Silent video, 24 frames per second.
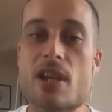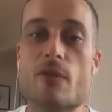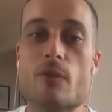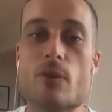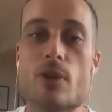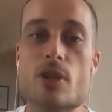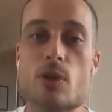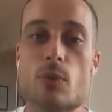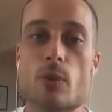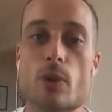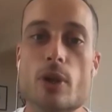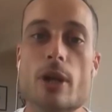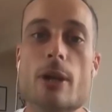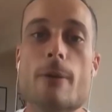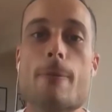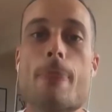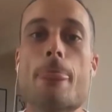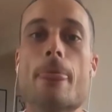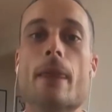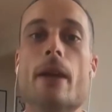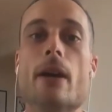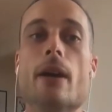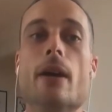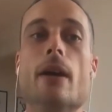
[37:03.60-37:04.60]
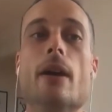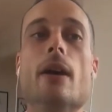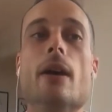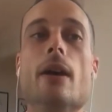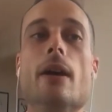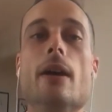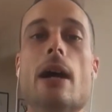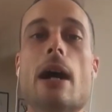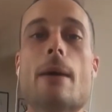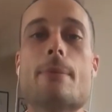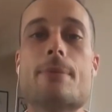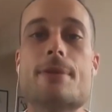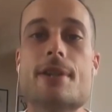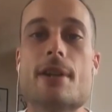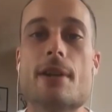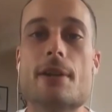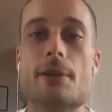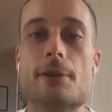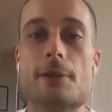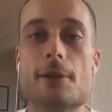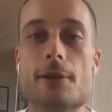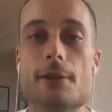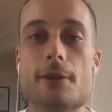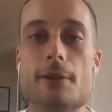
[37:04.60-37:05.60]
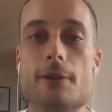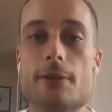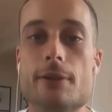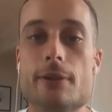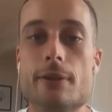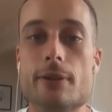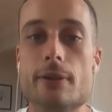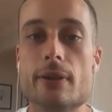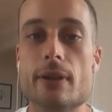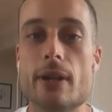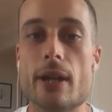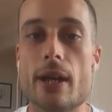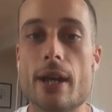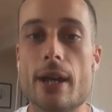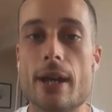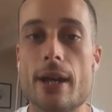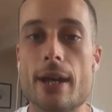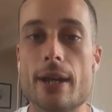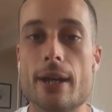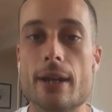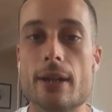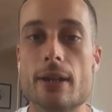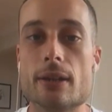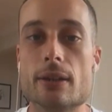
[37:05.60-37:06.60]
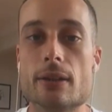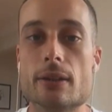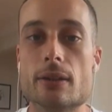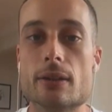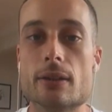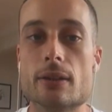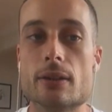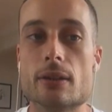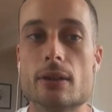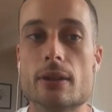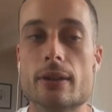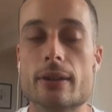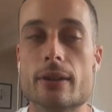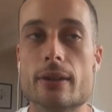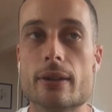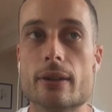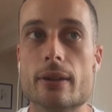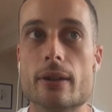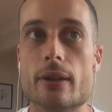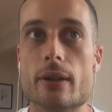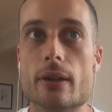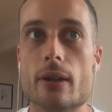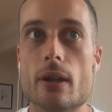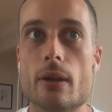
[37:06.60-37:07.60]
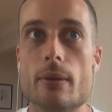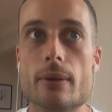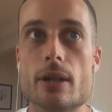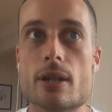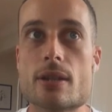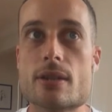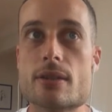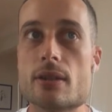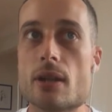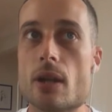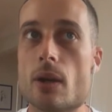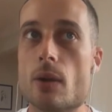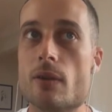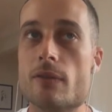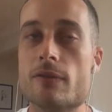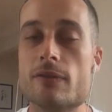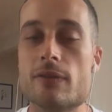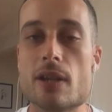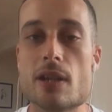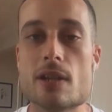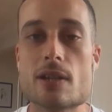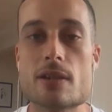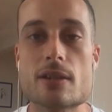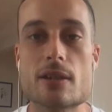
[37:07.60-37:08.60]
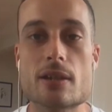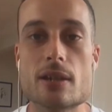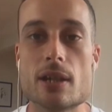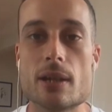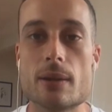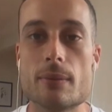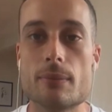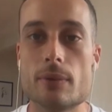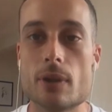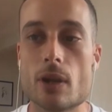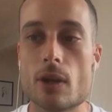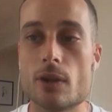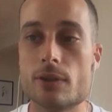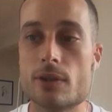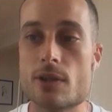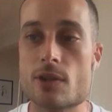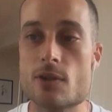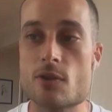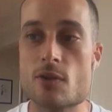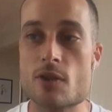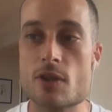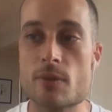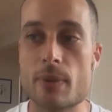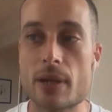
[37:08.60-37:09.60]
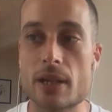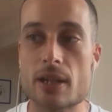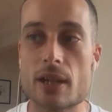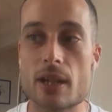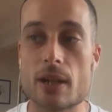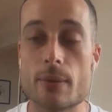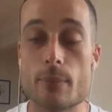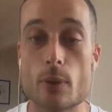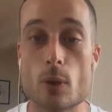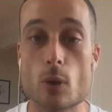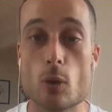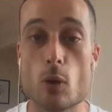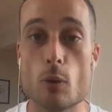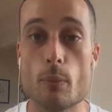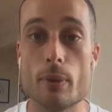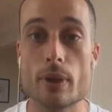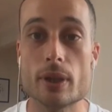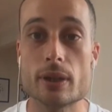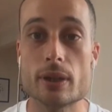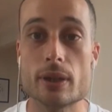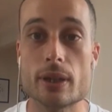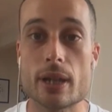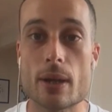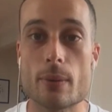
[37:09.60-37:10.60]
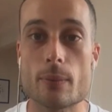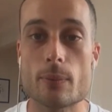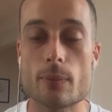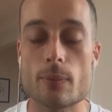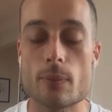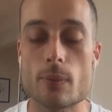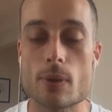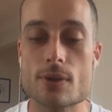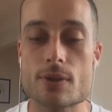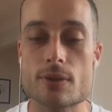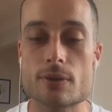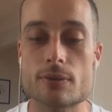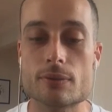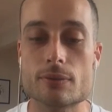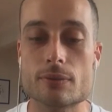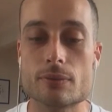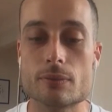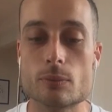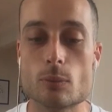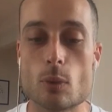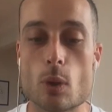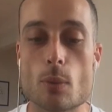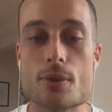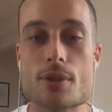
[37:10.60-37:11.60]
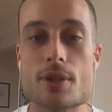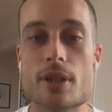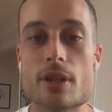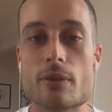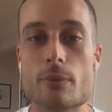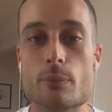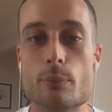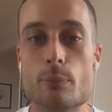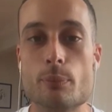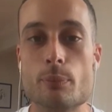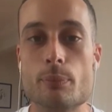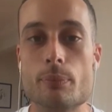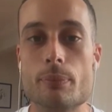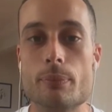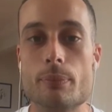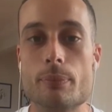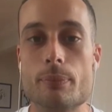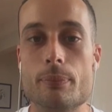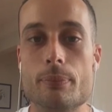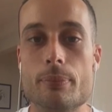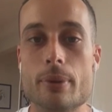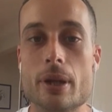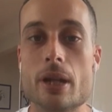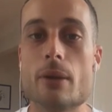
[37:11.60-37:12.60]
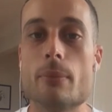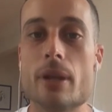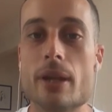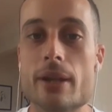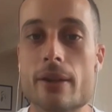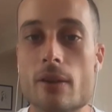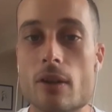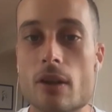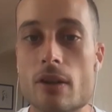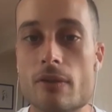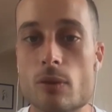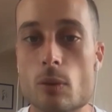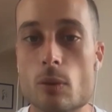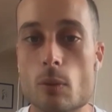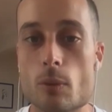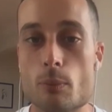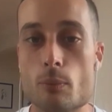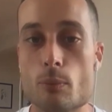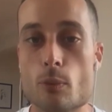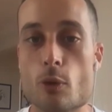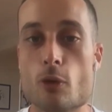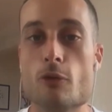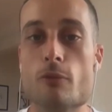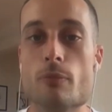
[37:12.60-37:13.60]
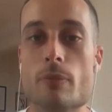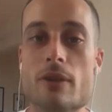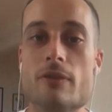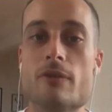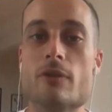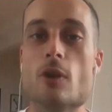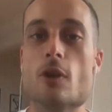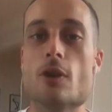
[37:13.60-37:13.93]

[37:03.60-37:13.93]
myself, which were up to no good. And I mean, it's no offense to them, no disrespect to them at all, but that wasn't what was going to better me in life or move me